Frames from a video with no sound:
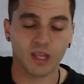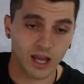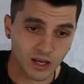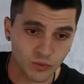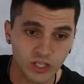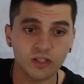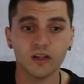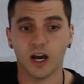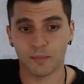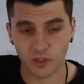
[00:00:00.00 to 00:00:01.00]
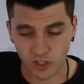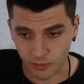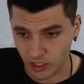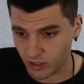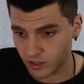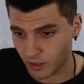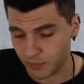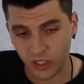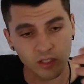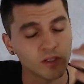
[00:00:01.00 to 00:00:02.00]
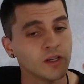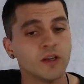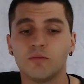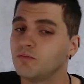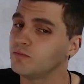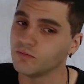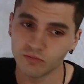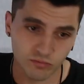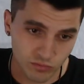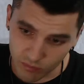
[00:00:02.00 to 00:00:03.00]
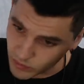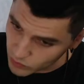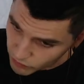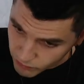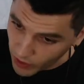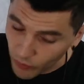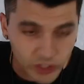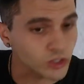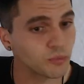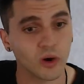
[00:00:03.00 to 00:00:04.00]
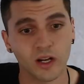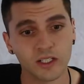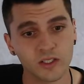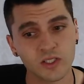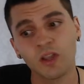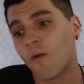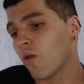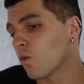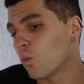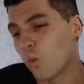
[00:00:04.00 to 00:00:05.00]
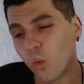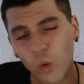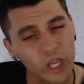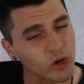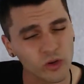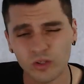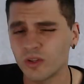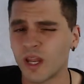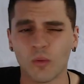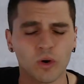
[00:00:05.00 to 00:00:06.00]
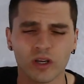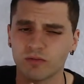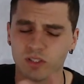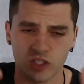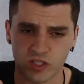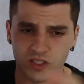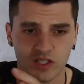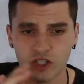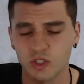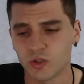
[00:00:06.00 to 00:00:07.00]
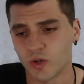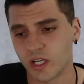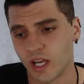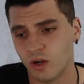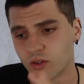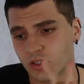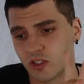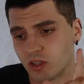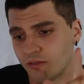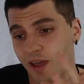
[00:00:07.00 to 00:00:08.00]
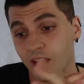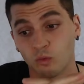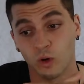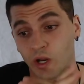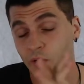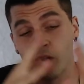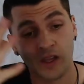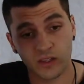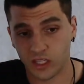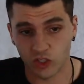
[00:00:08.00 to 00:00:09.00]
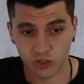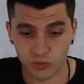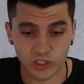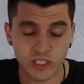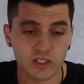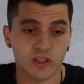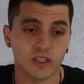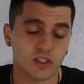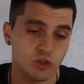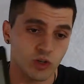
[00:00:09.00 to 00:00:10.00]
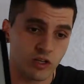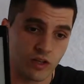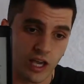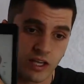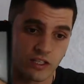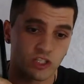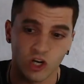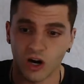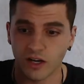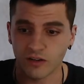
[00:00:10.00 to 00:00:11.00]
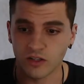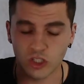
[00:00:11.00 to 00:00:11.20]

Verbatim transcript: Hyread, up and coming company. Very good products. Weird network of logistics and issues right now to the fact where they just released this unit and it's gone.